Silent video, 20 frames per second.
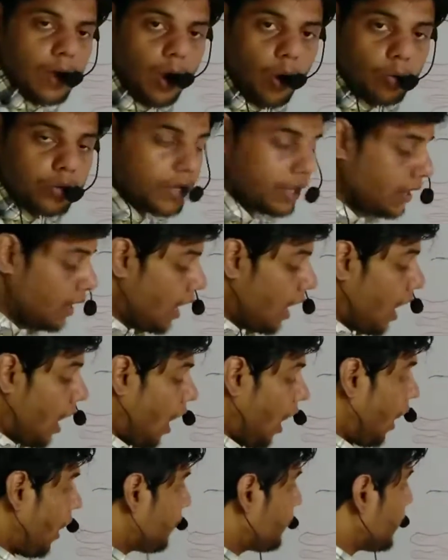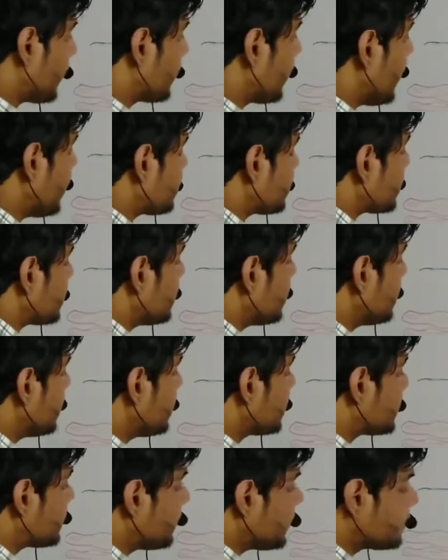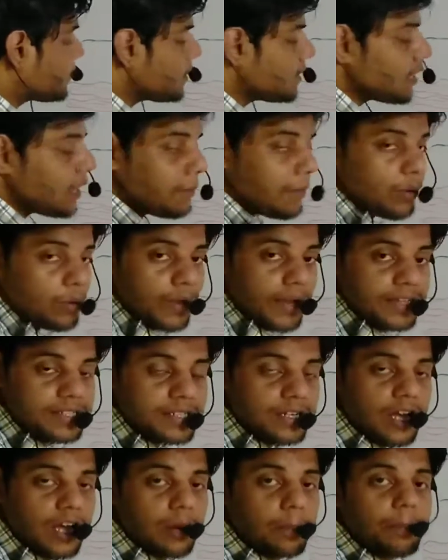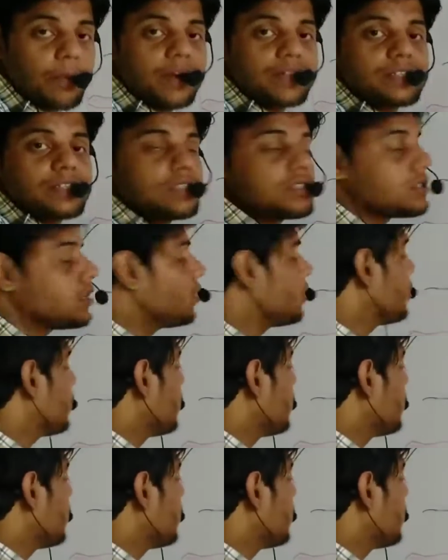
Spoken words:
Okay, after that these 15 amino acid are passes